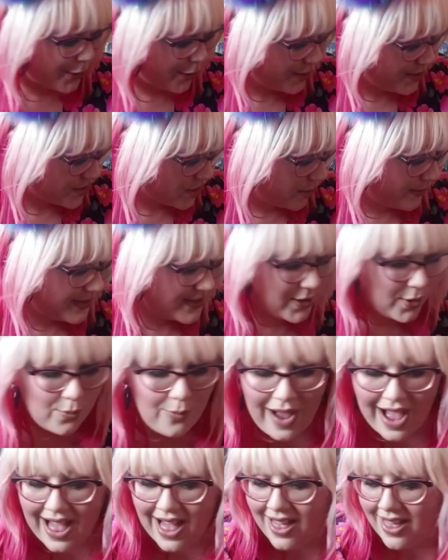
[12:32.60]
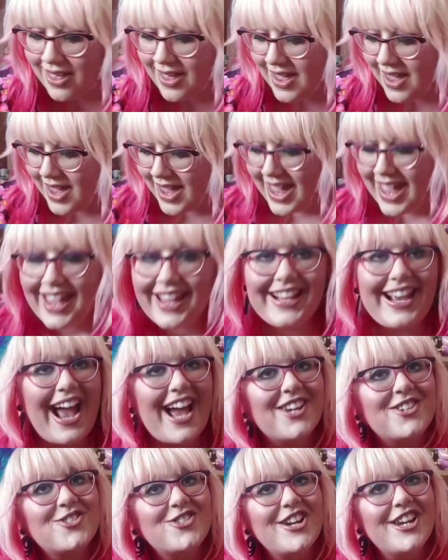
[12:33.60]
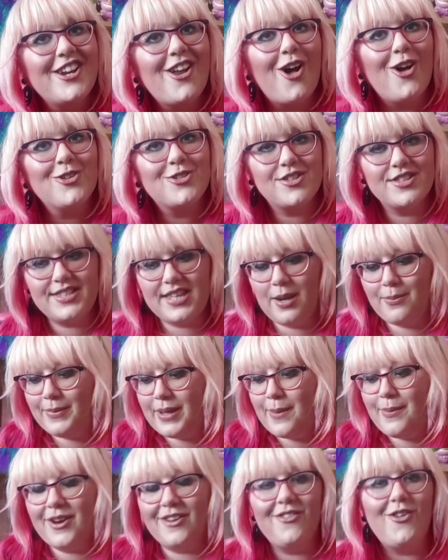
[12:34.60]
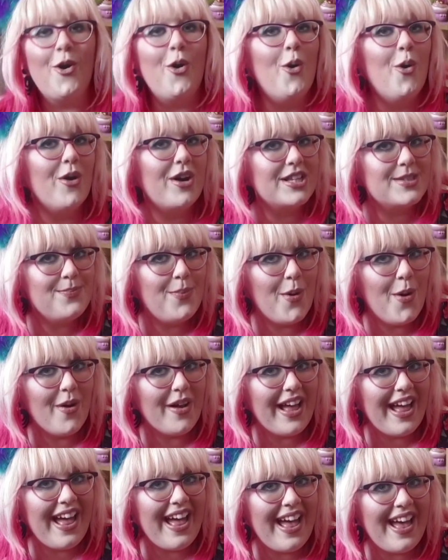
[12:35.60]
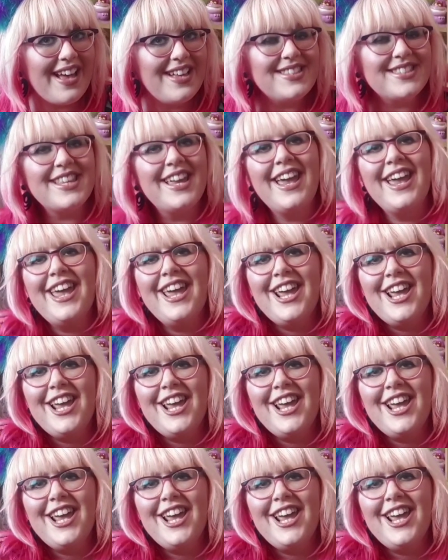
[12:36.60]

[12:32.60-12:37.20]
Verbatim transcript: You girls know me so well. Catherine also sent me a bit of Hocus Pocus.